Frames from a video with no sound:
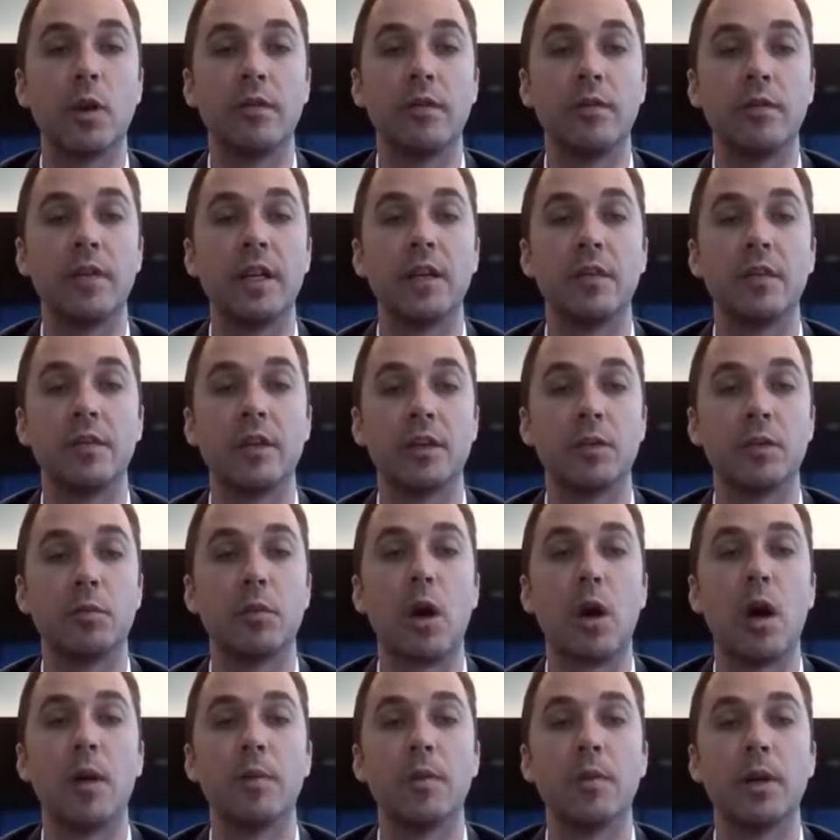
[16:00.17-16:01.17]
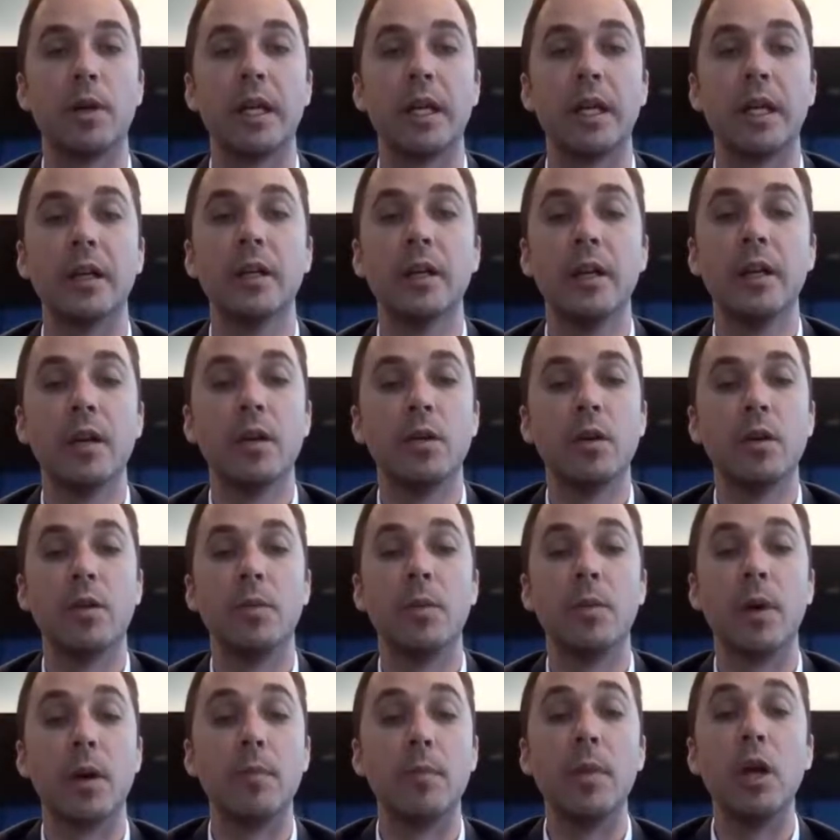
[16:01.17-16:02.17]
feet of this property, with
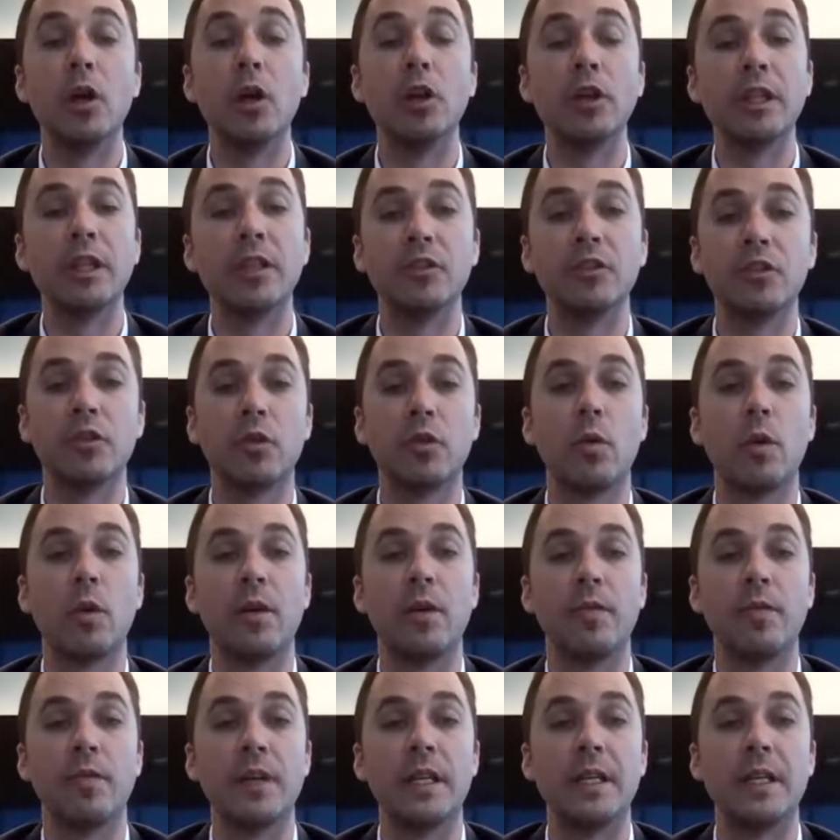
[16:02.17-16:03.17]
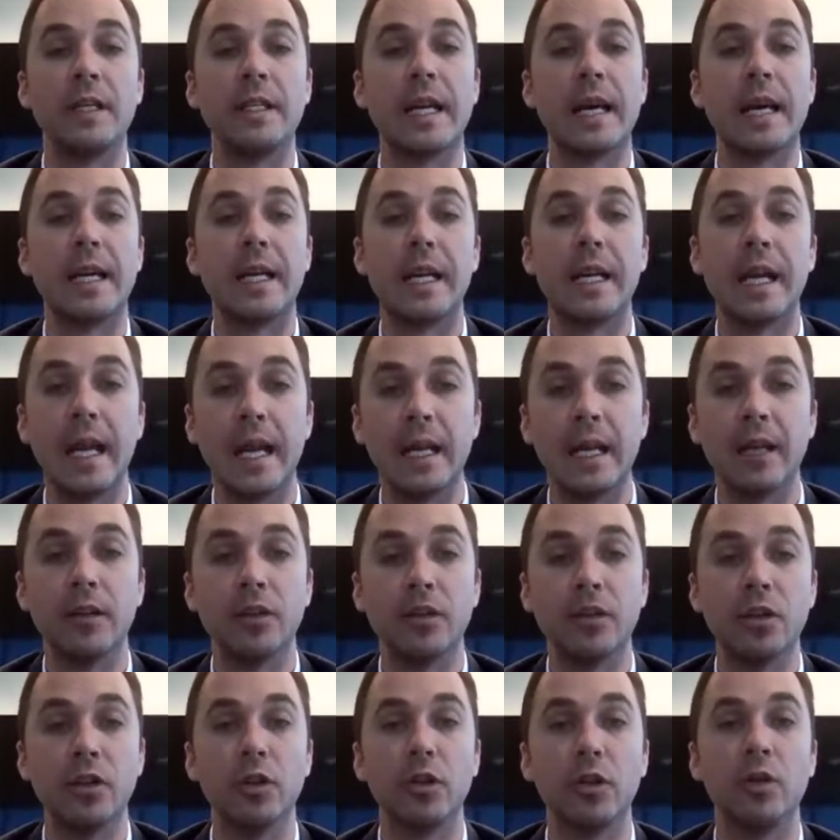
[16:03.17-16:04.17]
about 1 million square feet dedicated
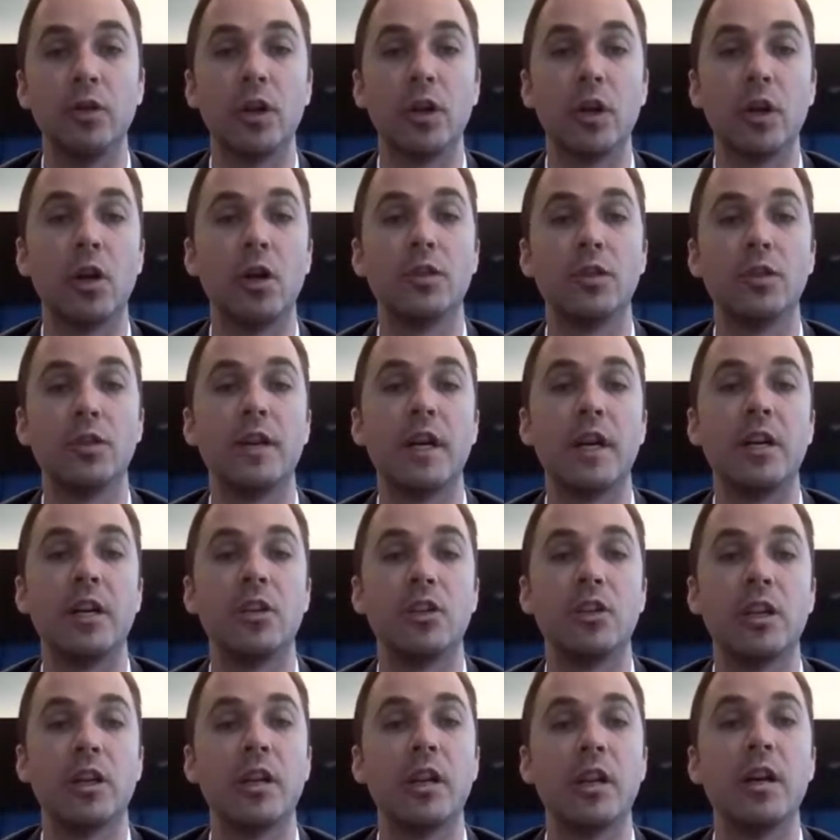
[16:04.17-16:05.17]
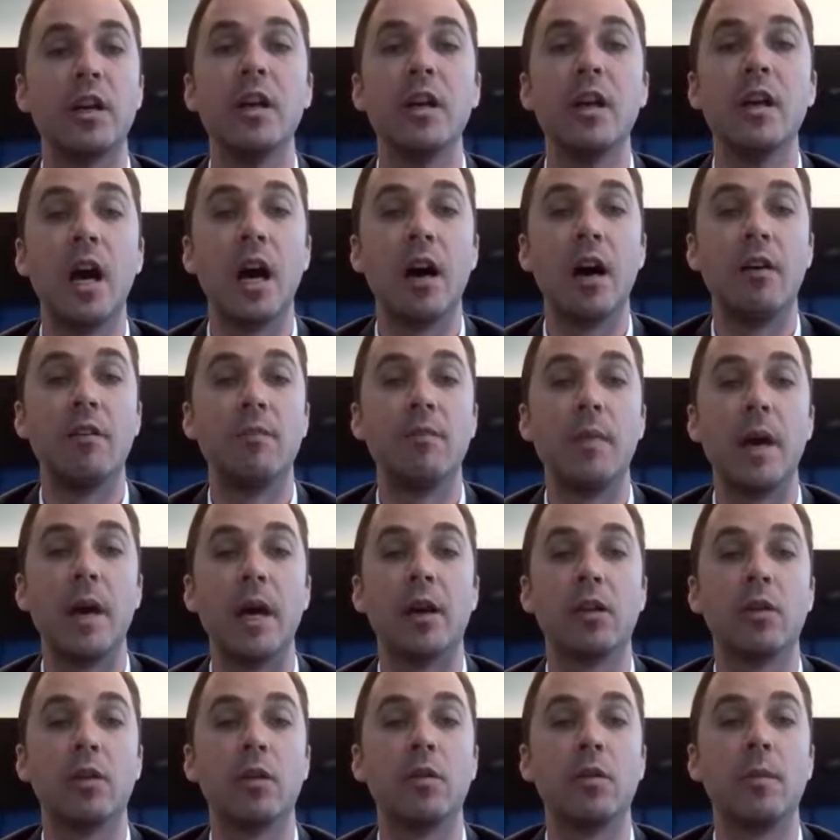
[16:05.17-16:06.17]
to the cultivation of
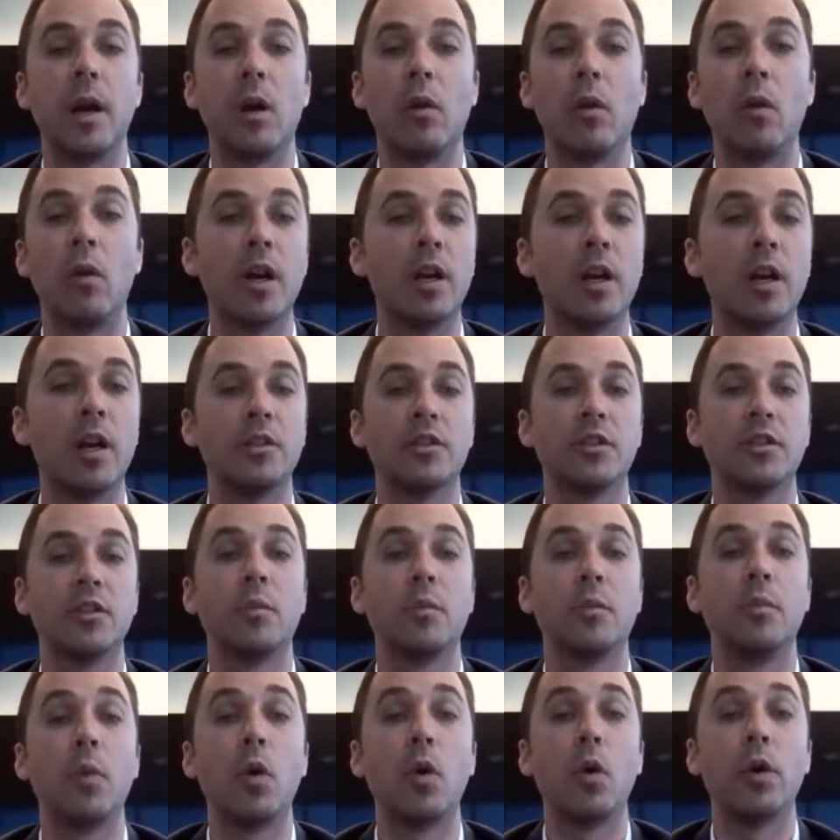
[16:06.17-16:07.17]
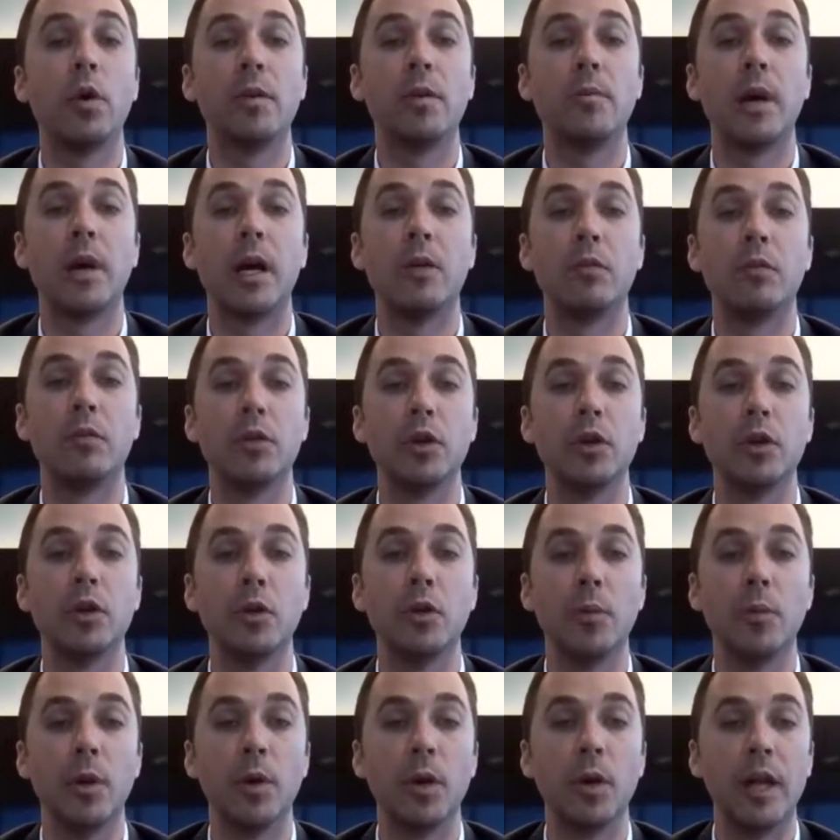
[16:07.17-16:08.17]
medical marijuana, supported by
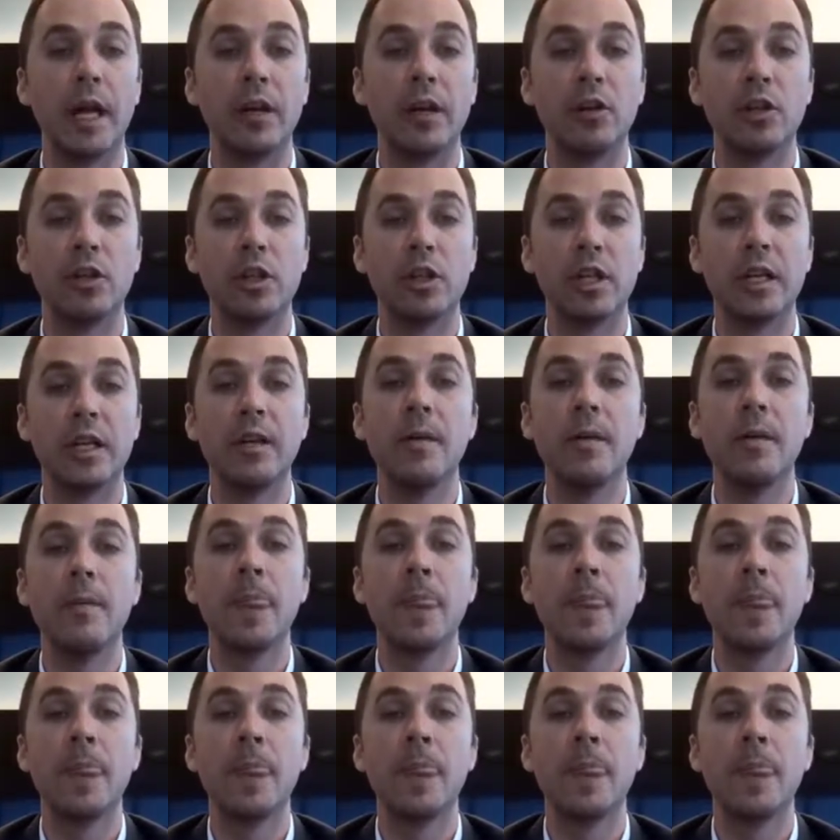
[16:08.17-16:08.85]
renewable energy.